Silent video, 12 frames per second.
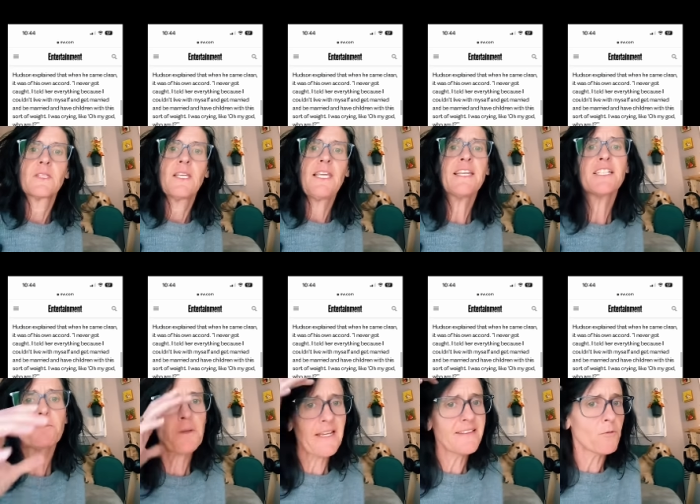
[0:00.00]
He
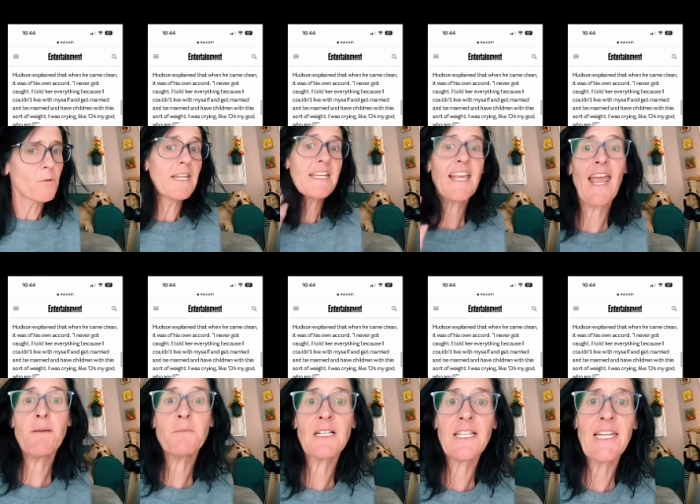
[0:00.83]
explained that when he
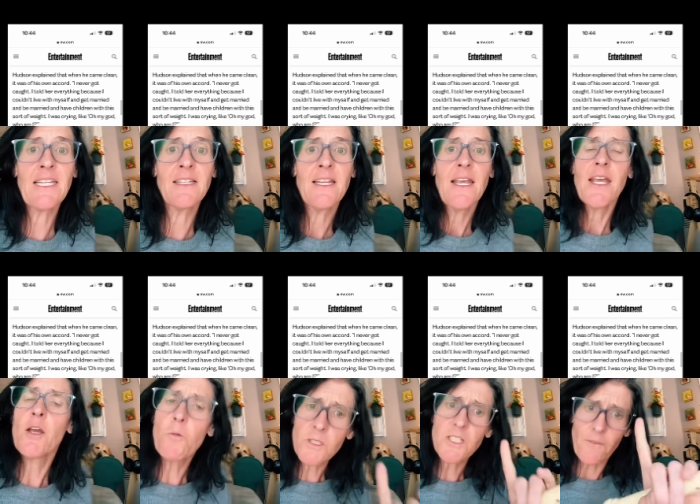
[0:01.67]
came clean, it
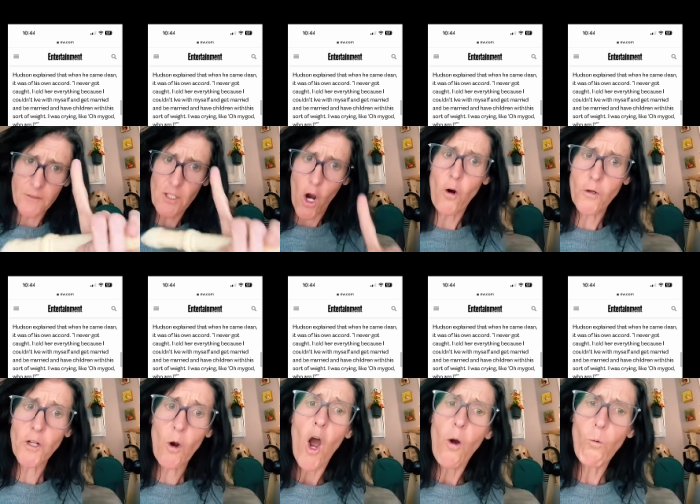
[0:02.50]
was of his own accord.